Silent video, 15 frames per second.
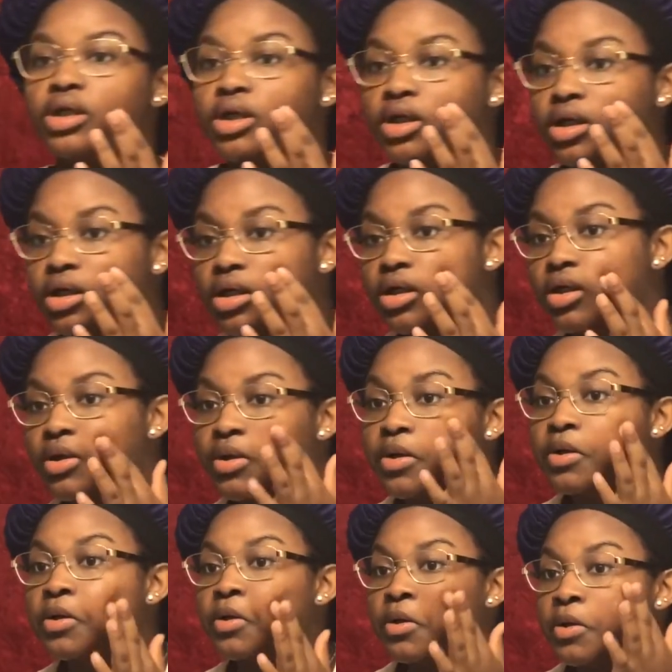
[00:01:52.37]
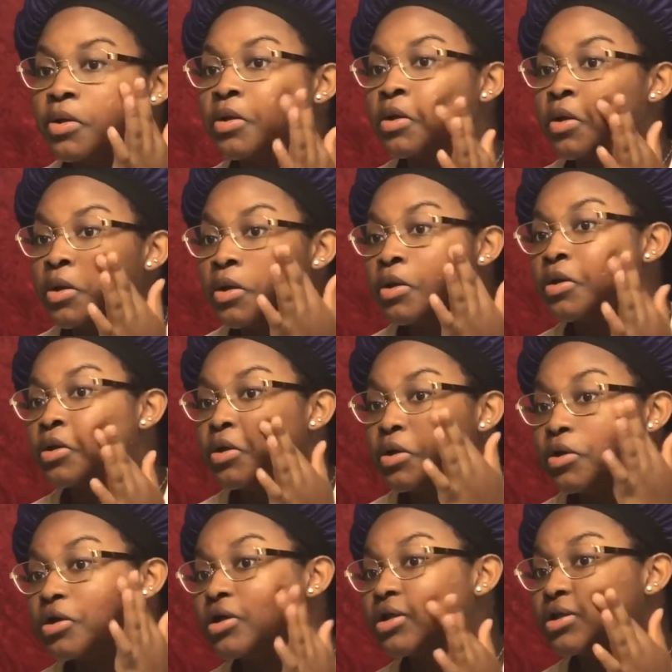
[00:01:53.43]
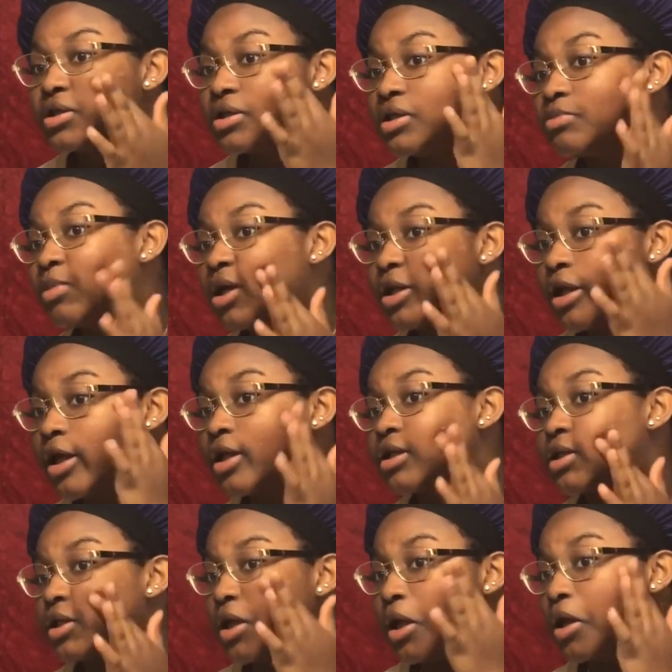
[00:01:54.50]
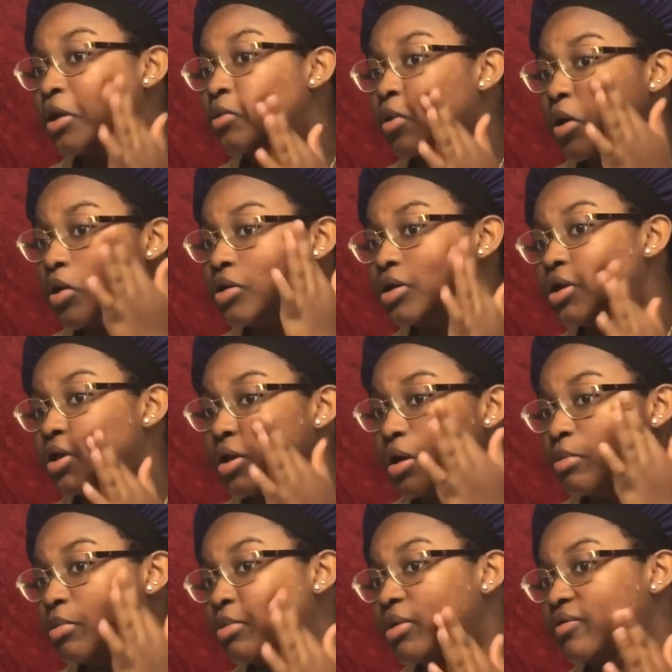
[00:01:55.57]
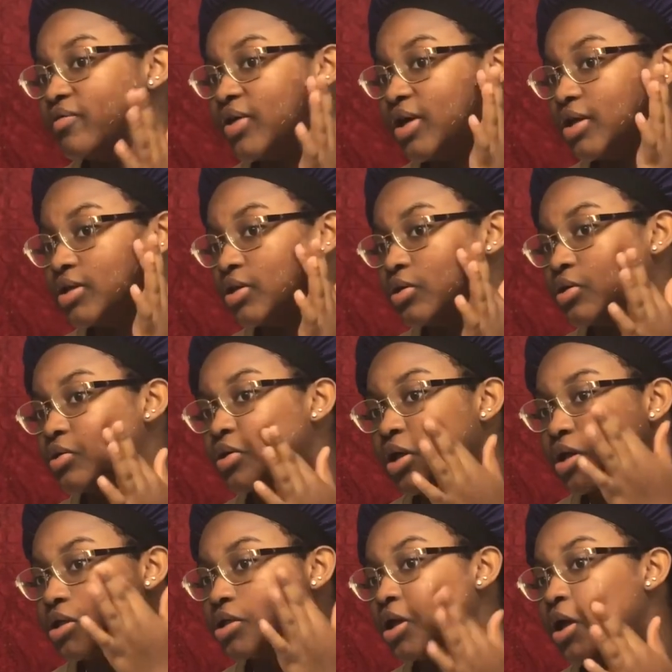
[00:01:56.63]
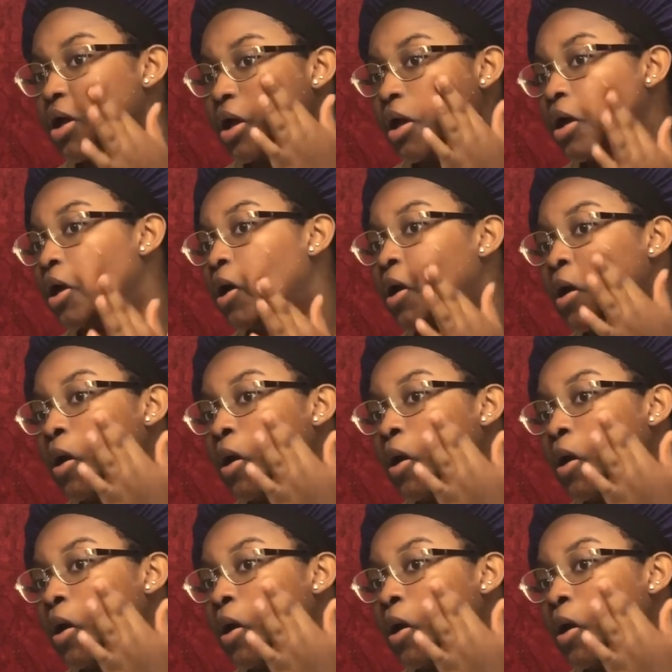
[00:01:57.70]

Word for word: and you're gonna see my dead skin rolling up on my face so don't get scared